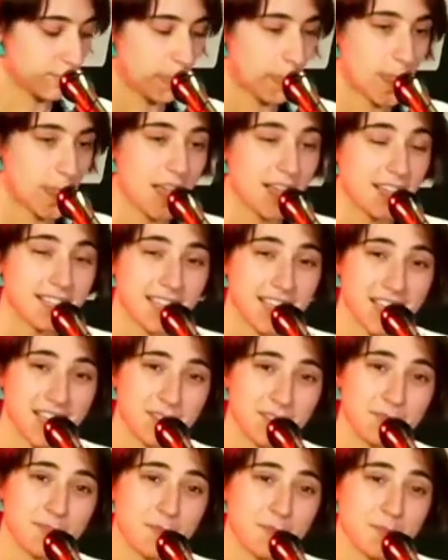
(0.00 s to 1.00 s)
Kid
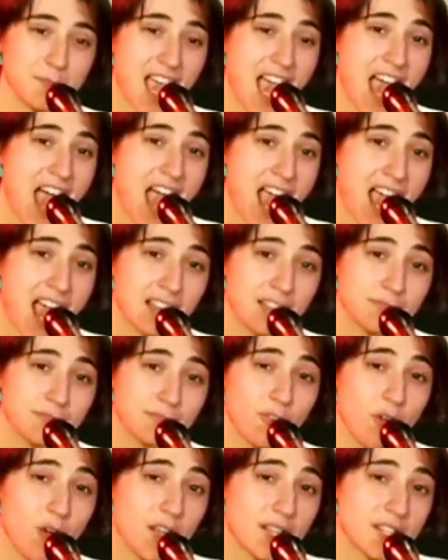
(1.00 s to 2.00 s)
from
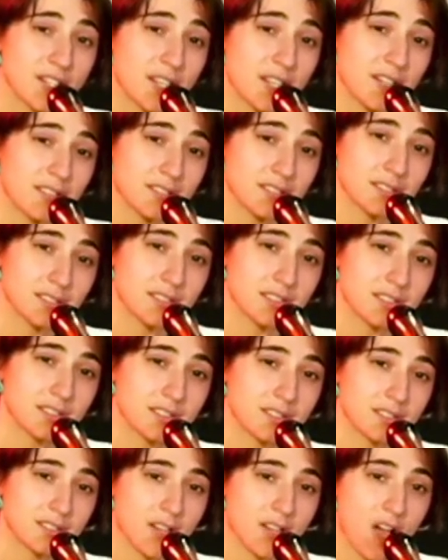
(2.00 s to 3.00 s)
California,
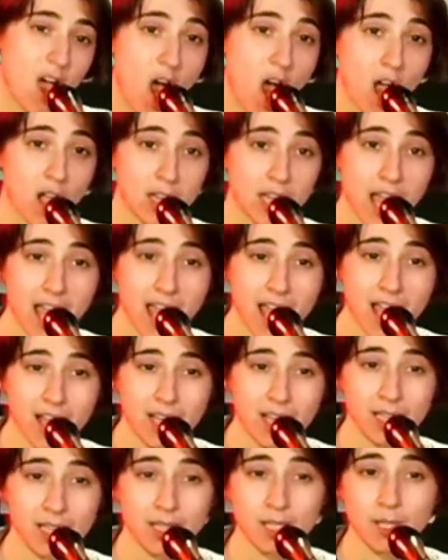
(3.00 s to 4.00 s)
all
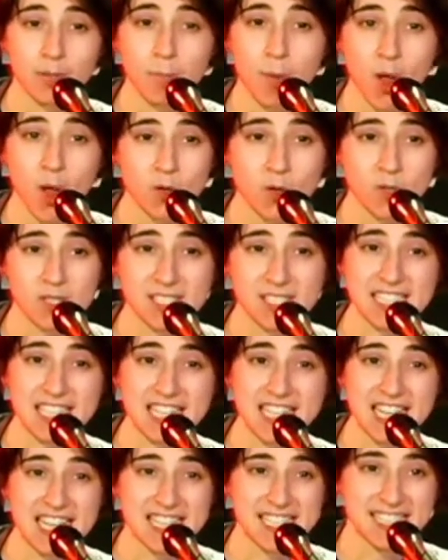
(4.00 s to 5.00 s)
elbows and
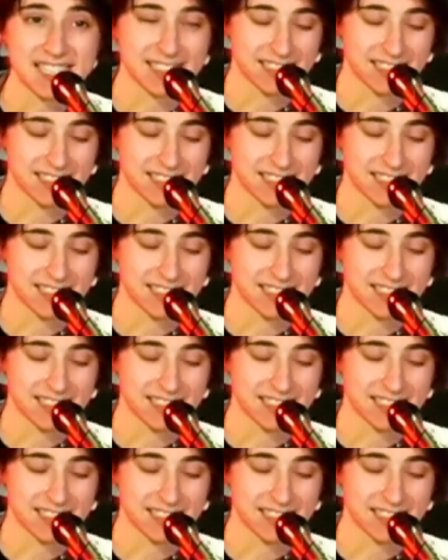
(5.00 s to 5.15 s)
knees,